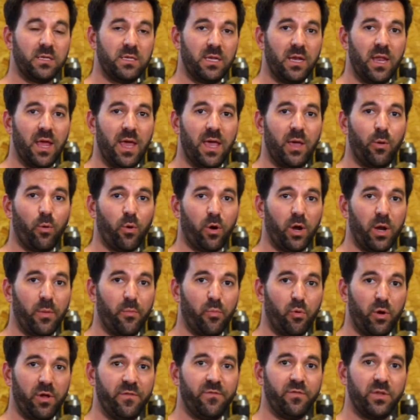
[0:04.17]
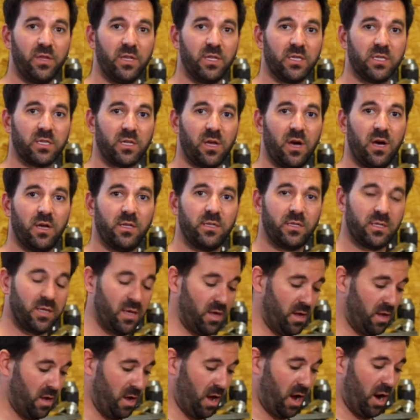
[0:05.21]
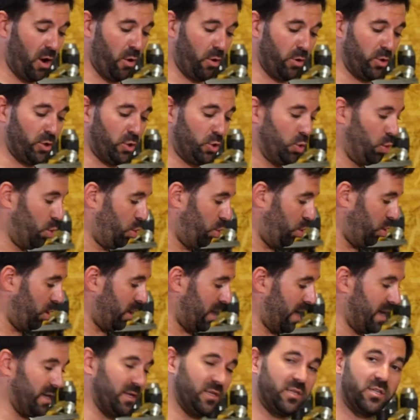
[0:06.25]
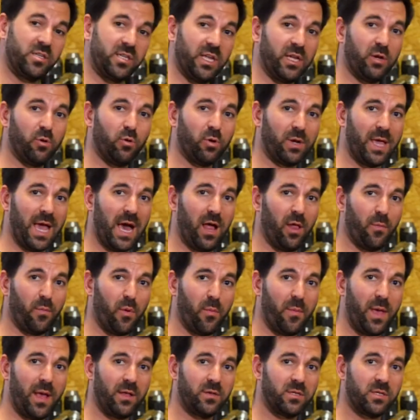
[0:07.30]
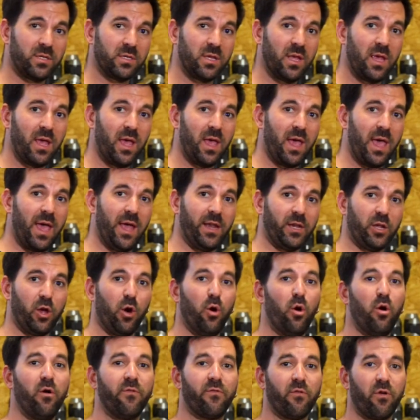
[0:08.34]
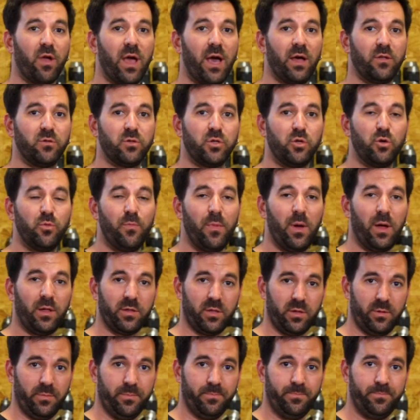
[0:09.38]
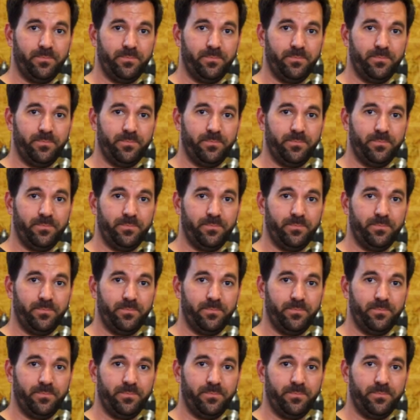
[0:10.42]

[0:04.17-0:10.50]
Today we're going to briefly discuss our dual and single caliper mounts and go over how to mount them.